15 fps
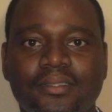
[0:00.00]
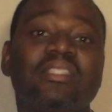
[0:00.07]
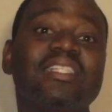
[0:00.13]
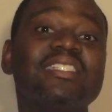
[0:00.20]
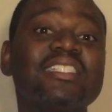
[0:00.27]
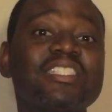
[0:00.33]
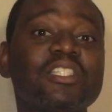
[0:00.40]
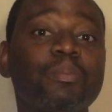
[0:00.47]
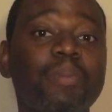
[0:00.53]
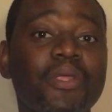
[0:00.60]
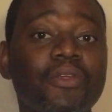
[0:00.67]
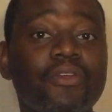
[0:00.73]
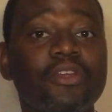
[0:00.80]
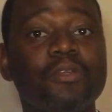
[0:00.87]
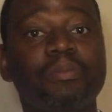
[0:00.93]
This is the
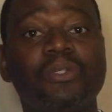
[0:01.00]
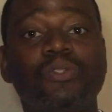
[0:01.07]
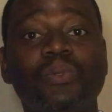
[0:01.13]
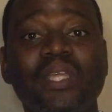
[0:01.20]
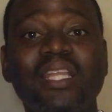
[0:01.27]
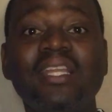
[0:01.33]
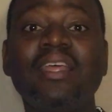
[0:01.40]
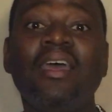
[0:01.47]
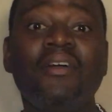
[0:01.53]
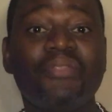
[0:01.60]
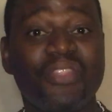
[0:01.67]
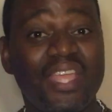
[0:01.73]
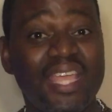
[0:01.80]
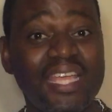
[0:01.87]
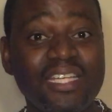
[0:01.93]
period between
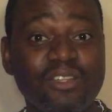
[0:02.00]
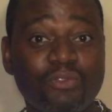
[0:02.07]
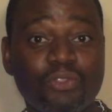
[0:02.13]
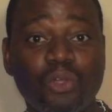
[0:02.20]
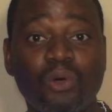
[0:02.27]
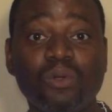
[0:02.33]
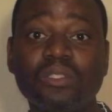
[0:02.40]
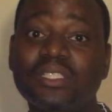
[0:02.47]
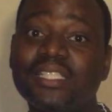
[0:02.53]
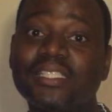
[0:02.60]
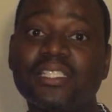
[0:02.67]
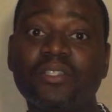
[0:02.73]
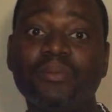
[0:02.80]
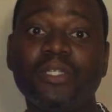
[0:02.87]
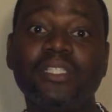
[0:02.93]
the end of the Old
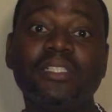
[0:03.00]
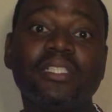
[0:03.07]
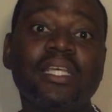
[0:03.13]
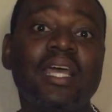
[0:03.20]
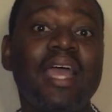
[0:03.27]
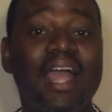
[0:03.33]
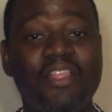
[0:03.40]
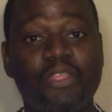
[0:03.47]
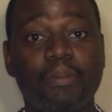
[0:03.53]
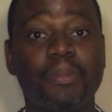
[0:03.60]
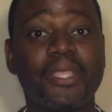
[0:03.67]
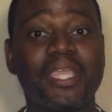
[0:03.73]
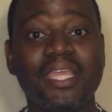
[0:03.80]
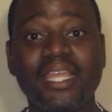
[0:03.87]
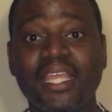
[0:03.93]
Testament and the
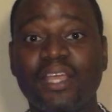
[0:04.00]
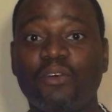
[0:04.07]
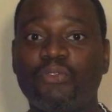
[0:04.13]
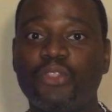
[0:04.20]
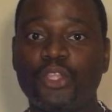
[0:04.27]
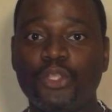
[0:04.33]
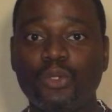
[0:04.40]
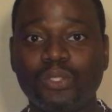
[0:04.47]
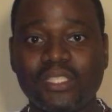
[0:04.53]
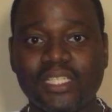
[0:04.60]
beginning of the New